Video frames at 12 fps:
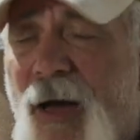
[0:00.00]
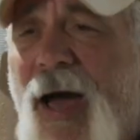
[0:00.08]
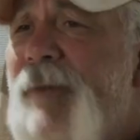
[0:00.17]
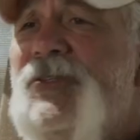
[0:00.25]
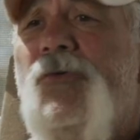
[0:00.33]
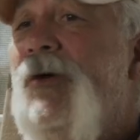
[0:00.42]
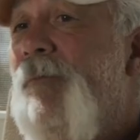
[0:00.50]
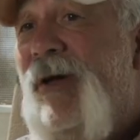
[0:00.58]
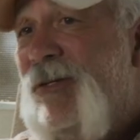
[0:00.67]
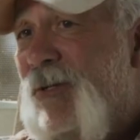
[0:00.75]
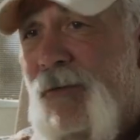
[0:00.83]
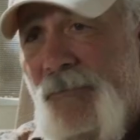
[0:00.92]
Absolutely
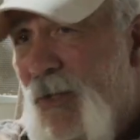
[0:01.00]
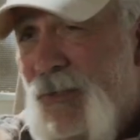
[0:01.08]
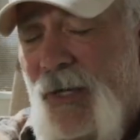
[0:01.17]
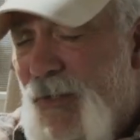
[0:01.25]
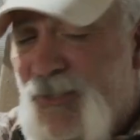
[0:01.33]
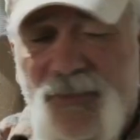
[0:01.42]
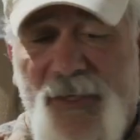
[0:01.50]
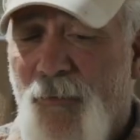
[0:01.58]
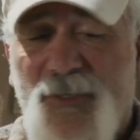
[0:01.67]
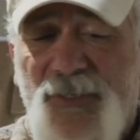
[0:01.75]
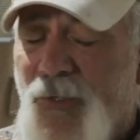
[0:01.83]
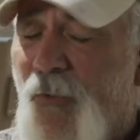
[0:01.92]
amazing. It's
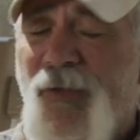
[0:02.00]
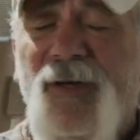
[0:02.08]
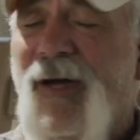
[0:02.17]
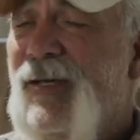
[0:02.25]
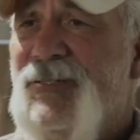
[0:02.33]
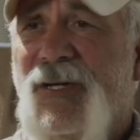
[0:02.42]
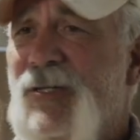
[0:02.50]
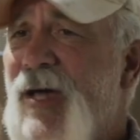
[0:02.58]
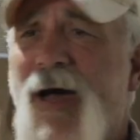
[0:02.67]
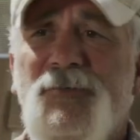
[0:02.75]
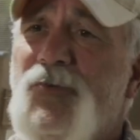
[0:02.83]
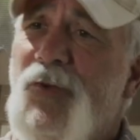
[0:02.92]
the only thing I could say. It's
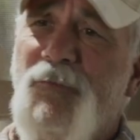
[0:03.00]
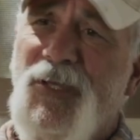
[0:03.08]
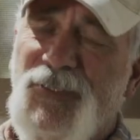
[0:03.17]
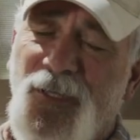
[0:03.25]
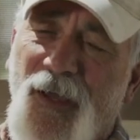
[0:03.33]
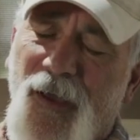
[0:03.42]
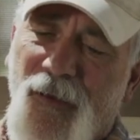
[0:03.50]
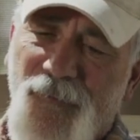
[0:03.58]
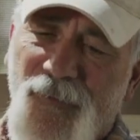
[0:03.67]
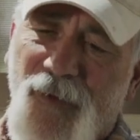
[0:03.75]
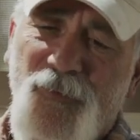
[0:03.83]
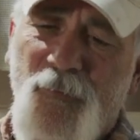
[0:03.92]
absolutely amazing.
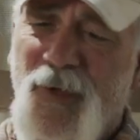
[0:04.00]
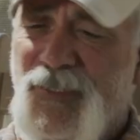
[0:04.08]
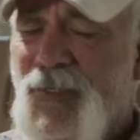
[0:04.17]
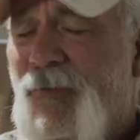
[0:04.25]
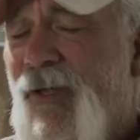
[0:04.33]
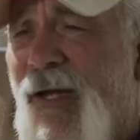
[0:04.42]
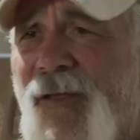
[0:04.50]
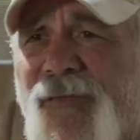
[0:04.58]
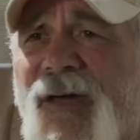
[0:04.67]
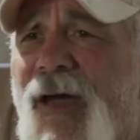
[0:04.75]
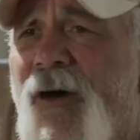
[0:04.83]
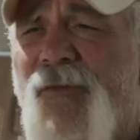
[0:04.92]
Never met somebody that can
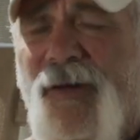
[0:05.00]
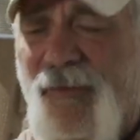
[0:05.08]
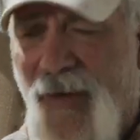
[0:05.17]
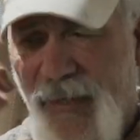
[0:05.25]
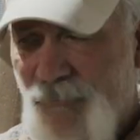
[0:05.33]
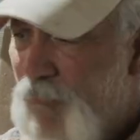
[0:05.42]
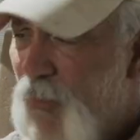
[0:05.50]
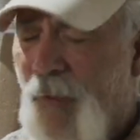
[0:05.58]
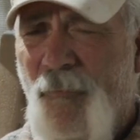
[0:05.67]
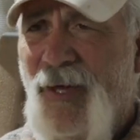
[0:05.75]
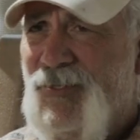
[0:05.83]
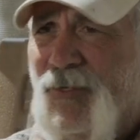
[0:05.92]
think out like that.
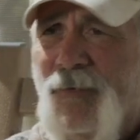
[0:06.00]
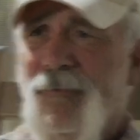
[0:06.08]
Amazing.